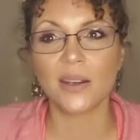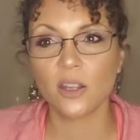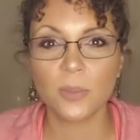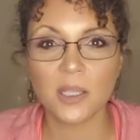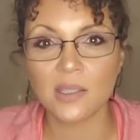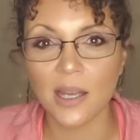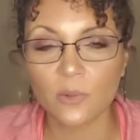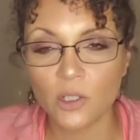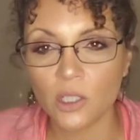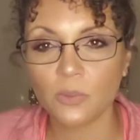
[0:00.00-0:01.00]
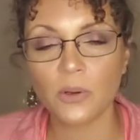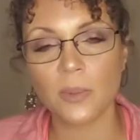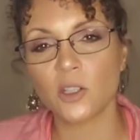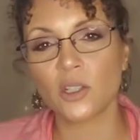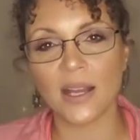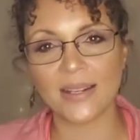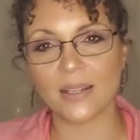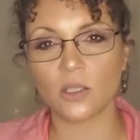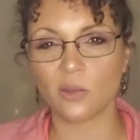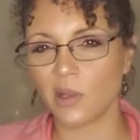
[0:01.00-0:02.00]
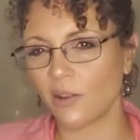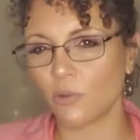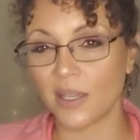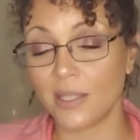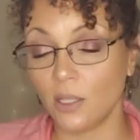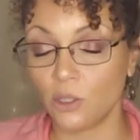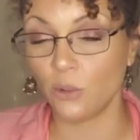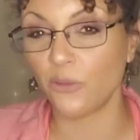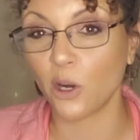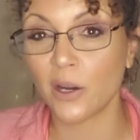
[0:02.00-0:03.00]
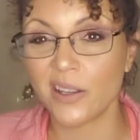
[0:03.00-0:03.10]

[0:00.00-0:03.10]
Another big sign, which is pretty much tied into a lot of what I said so far,